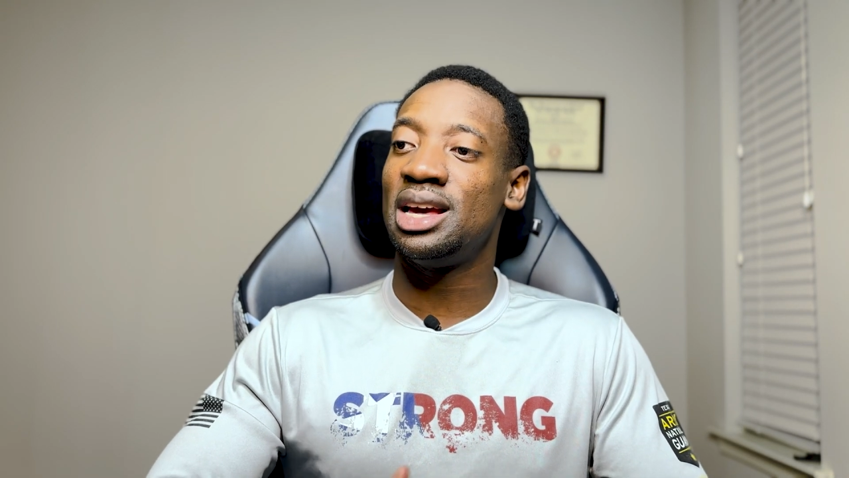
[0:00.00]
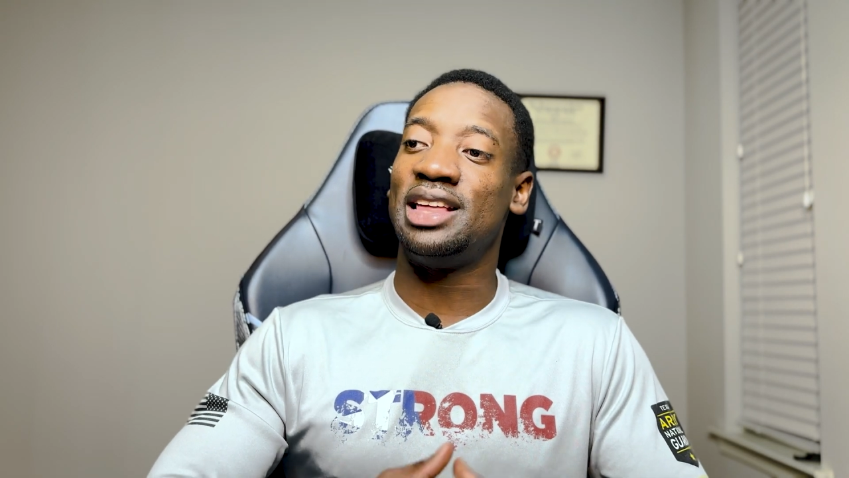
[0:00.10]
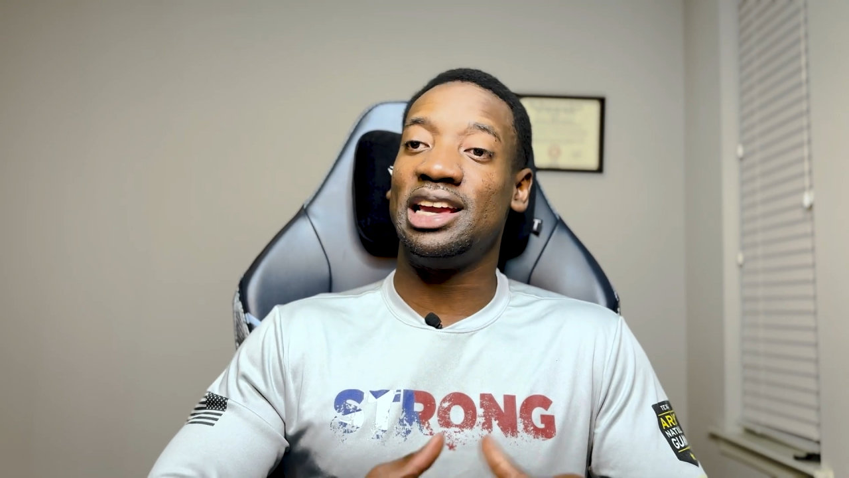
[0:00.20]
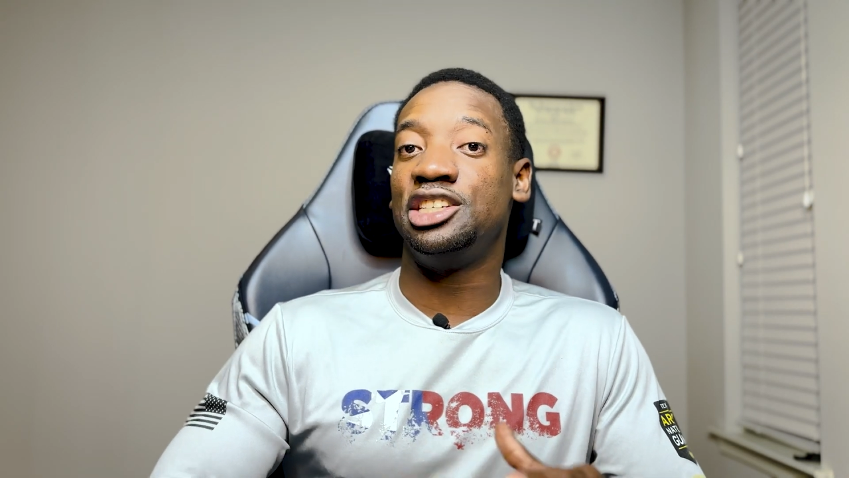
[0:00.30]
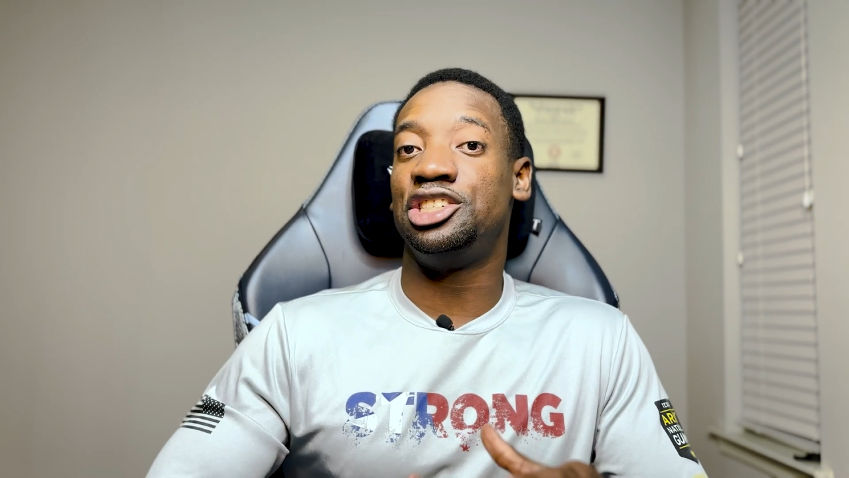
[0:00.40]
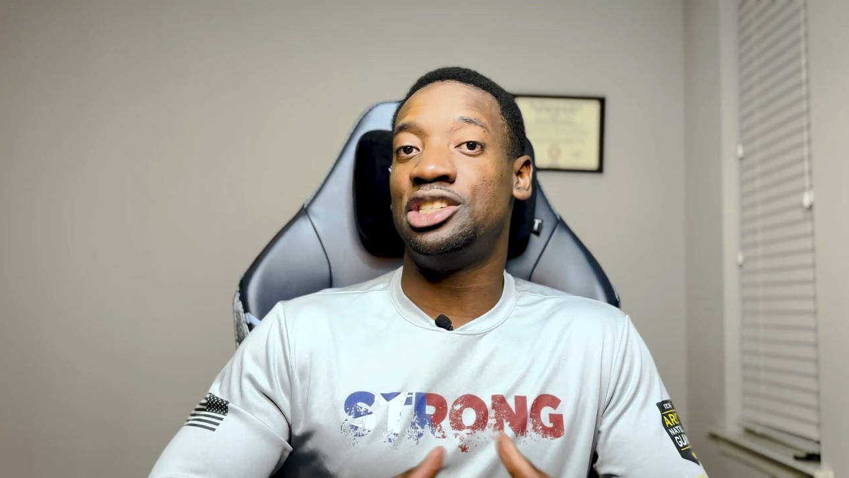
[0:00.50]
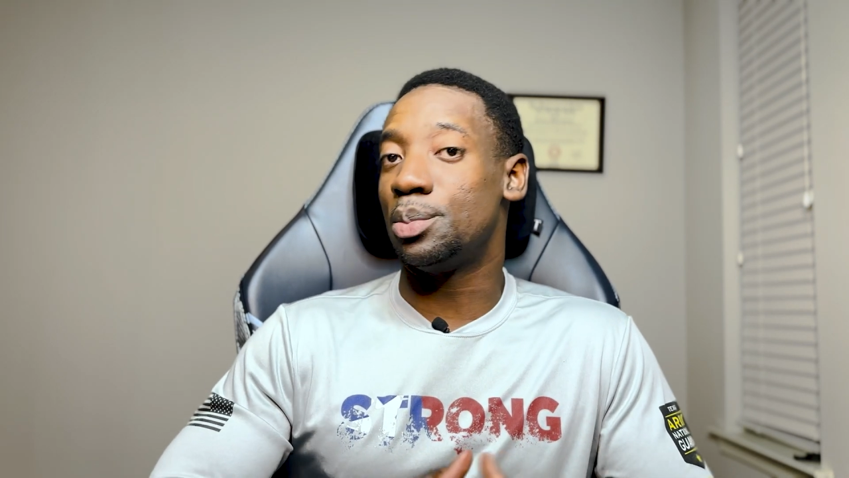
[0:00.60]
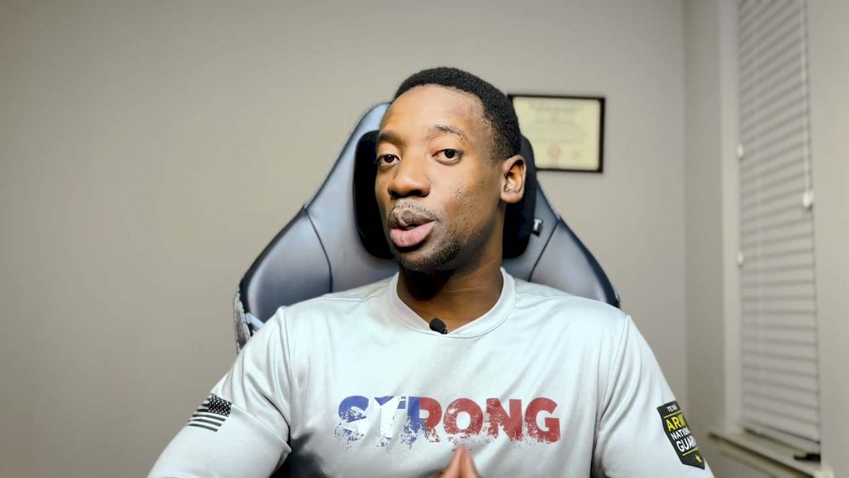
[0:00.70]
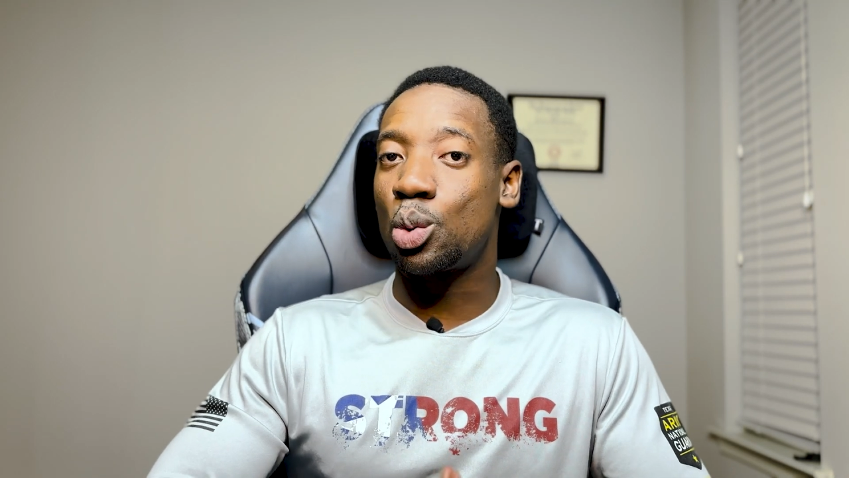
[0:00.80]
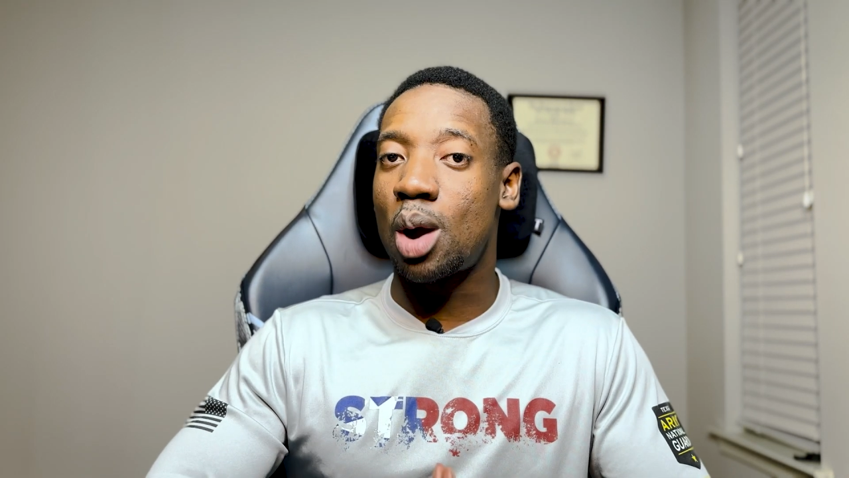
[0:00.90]
that each
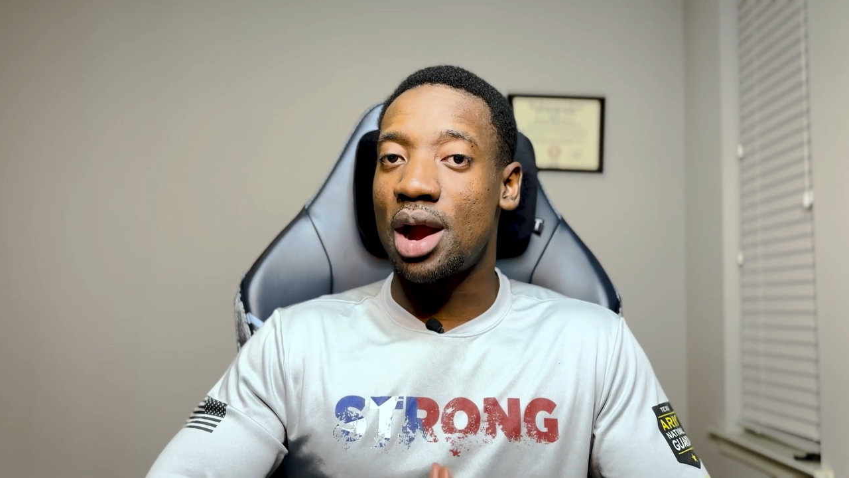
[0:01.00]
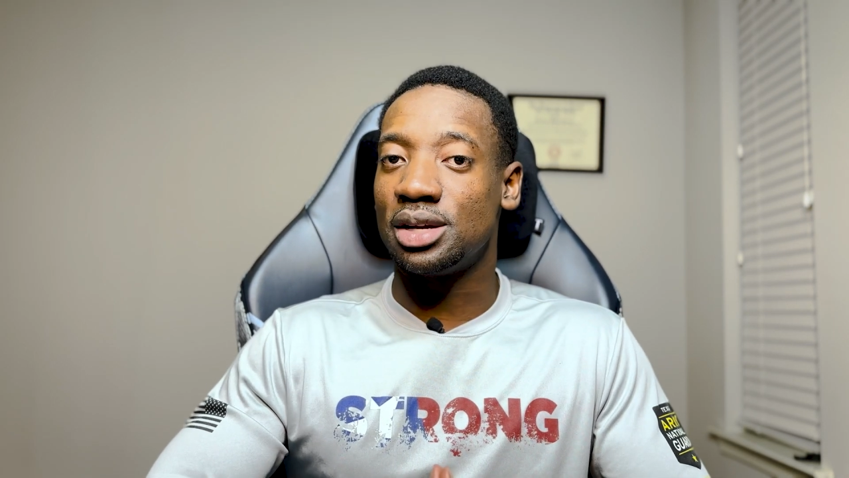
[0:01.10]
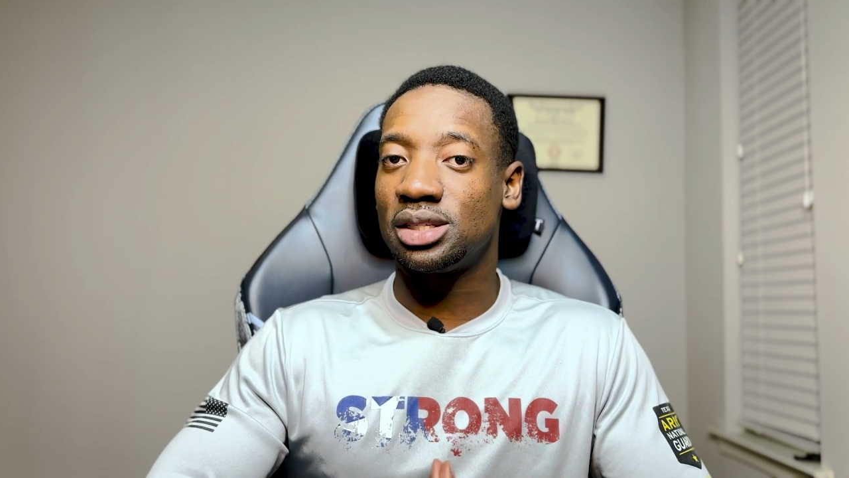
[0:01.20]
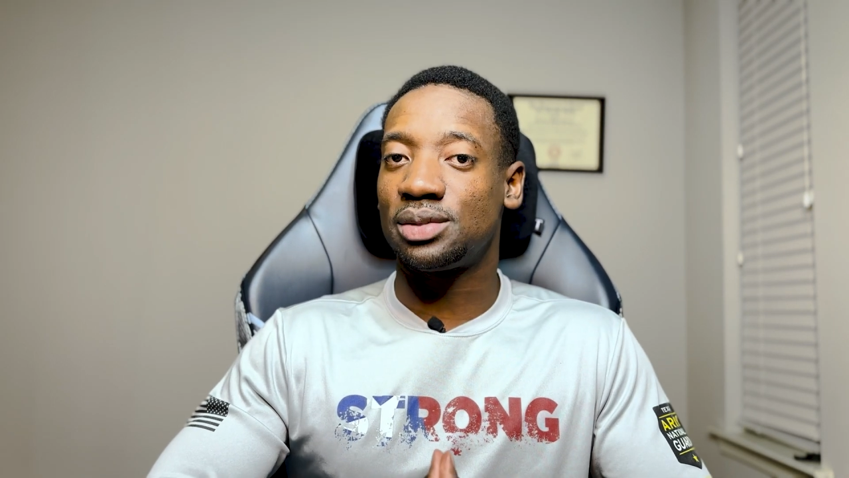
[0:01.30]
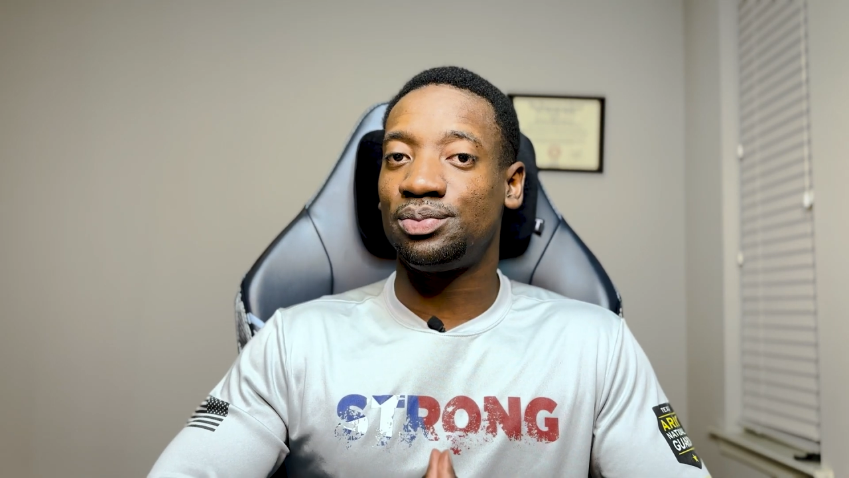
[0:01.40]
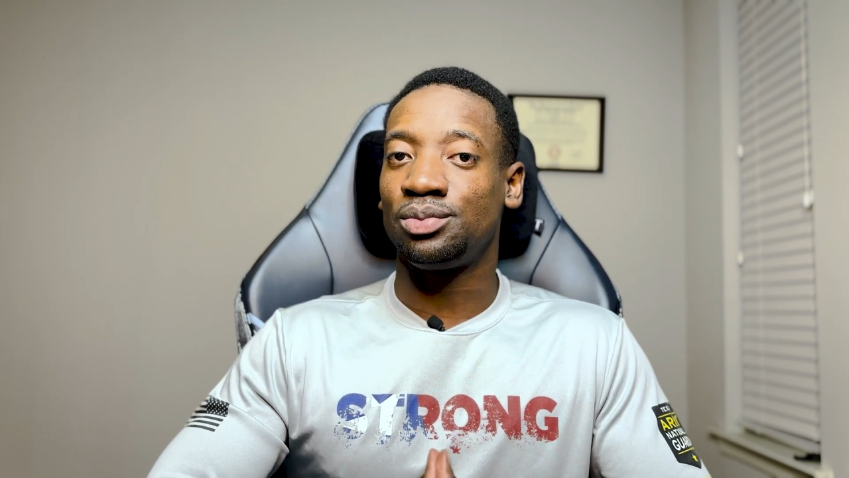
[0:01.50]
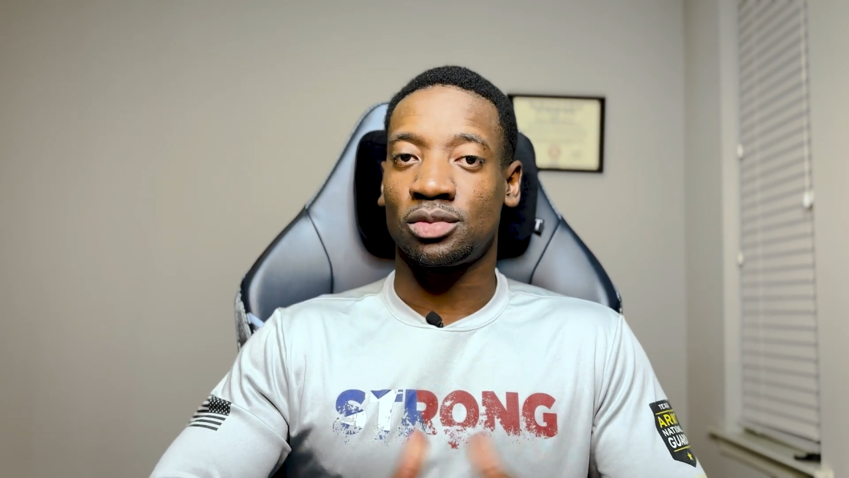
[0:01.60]
job requires.